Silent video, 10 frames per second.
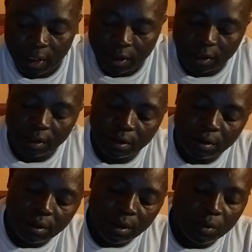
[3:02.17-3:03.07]

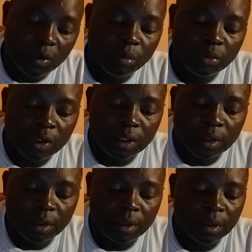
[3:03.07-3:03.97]
King
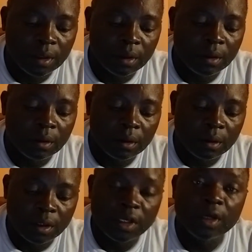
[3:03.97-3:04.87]
Rwabugiri
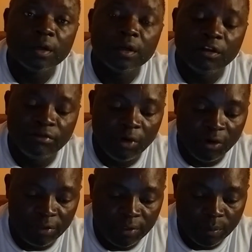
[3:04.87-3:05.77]
Kigeri IV.